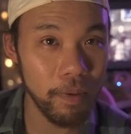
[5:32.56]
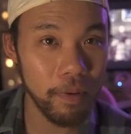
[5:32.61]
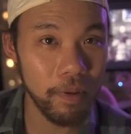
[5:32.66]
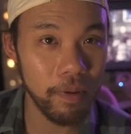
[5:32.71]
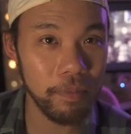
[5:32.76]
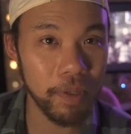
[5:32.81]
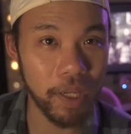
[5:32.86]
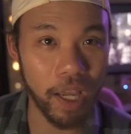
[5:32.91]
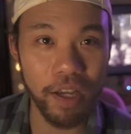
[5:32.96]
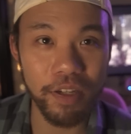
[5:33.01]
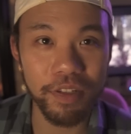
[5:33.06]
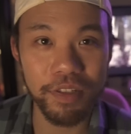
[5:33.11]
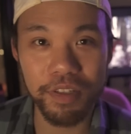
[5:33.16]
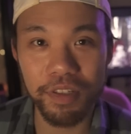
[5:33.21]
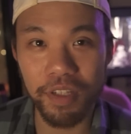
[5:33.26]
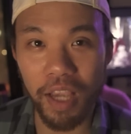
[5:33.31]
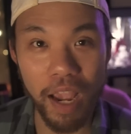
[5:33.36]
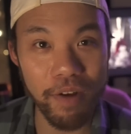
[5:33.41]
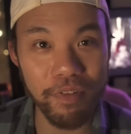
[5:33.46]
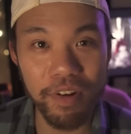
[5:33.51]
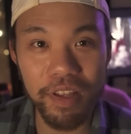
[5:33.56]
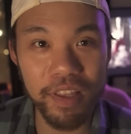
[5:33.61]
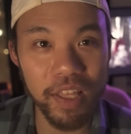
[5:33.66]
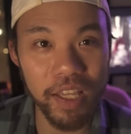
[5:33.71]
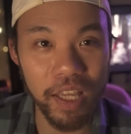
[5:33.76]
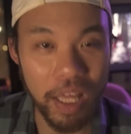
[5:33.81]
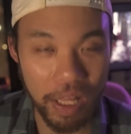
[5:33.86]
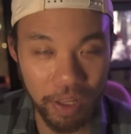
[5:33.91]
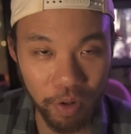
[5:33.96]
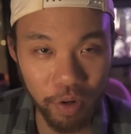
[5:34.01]
Because
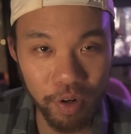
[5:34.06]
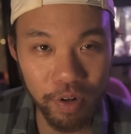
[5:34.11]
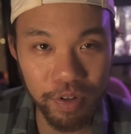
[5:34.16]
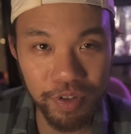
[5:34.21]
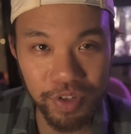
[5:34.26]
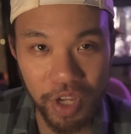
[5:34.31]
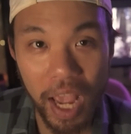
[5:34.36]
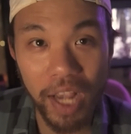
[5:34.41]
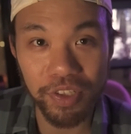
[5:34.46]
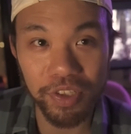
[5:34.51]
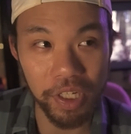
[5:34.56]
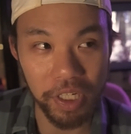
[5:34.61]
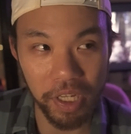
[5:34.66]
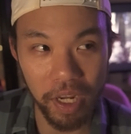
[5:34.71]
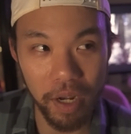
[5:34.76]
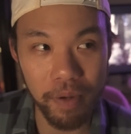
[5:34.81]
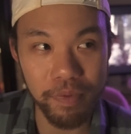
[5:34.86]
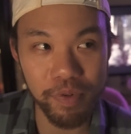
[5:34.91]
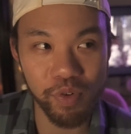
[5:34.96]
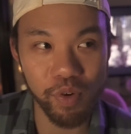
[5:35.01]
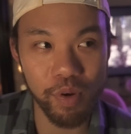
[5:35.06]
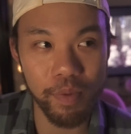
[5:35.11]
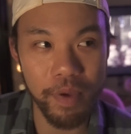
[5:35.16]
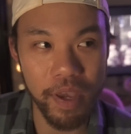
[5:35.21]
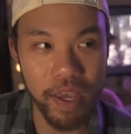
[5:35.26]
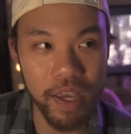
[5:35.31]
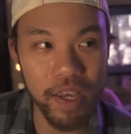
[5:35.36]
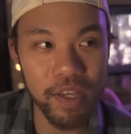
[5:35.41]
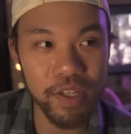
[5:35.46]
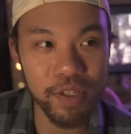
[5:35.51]
everything he learns actually comes from
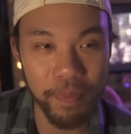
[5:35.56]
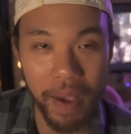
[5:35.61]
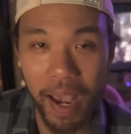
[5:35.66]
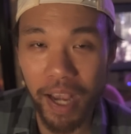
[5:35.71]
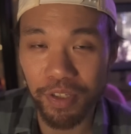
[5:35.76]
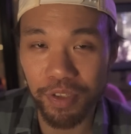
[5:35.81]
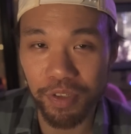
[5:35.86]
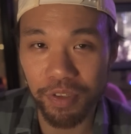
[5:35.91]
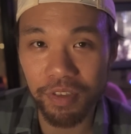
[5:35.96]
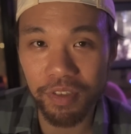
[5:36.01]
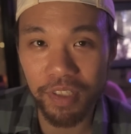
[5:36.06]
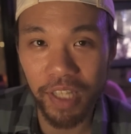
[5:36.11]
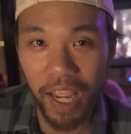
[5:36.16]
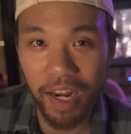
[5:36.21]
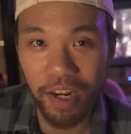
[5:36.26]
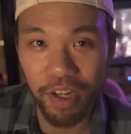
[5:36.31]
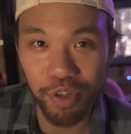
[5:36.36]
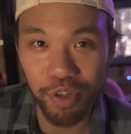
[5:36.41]
his master, Kanan